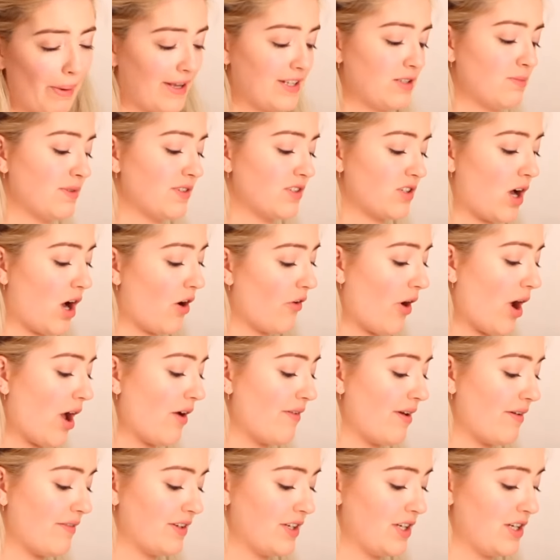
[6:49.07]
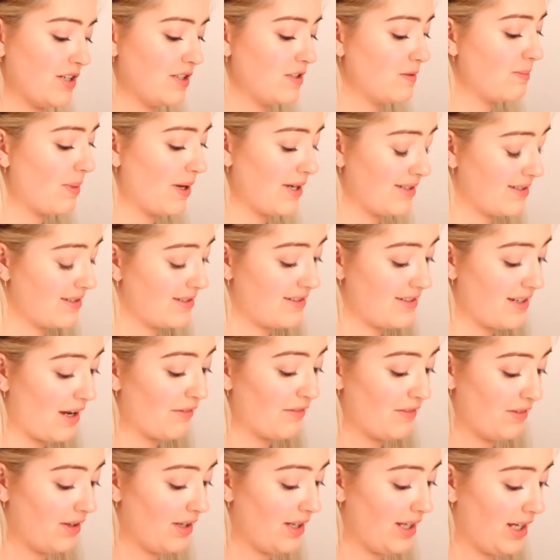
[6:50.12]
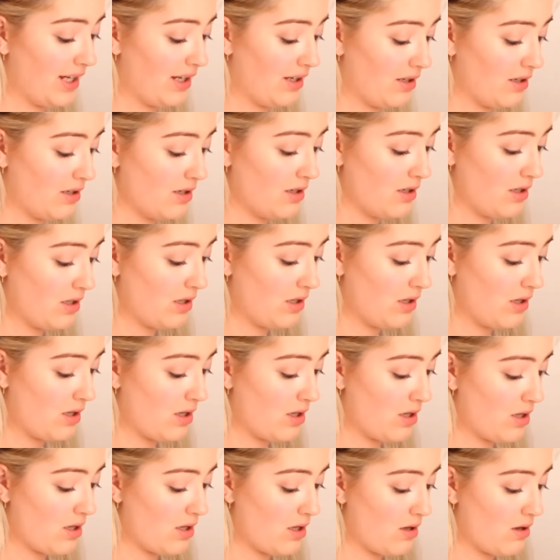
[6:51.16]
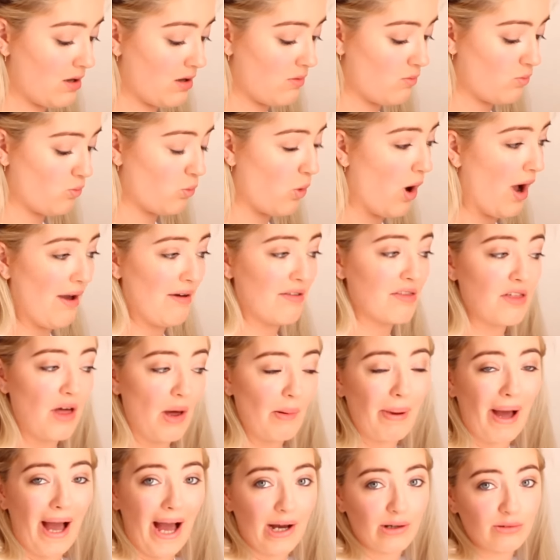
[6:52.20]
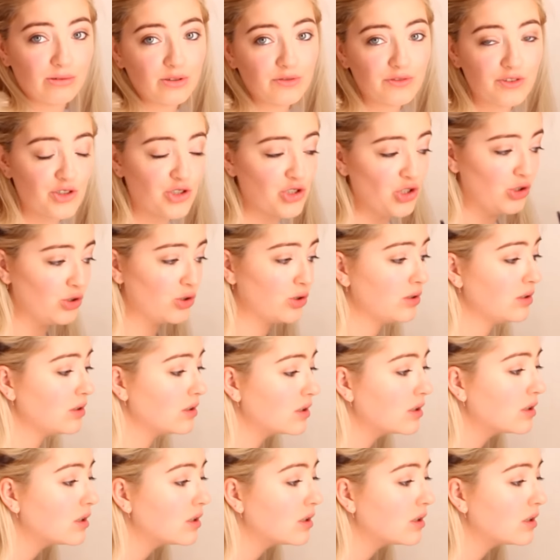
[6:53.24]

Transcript: best mascara I've ever used, but it's definitely worth a pound for sure.